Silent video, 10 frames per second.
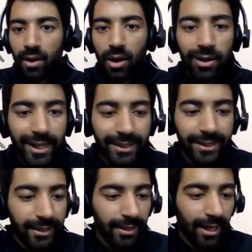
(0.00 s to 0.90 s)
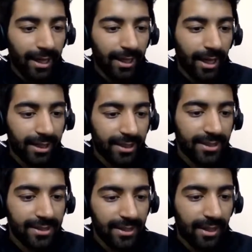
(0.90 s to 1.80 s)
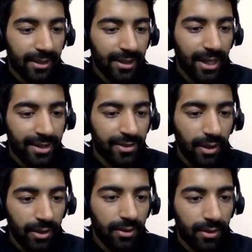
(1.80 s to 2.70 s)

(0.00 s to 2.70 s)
All right then. I guess that is all.